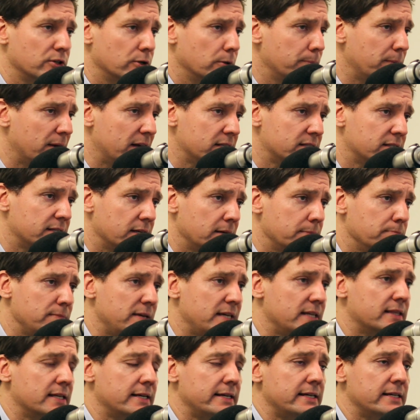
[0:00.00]
There are beds that
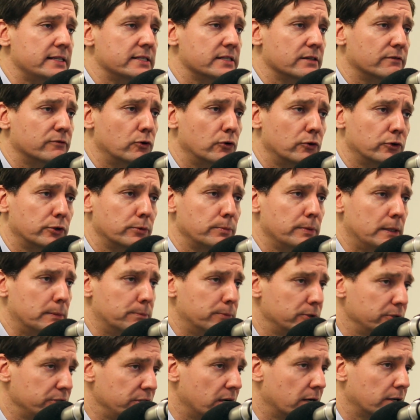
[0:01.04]
meet the needs of older
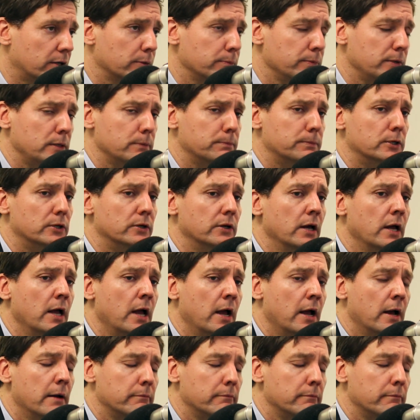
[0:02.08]
people, younger people.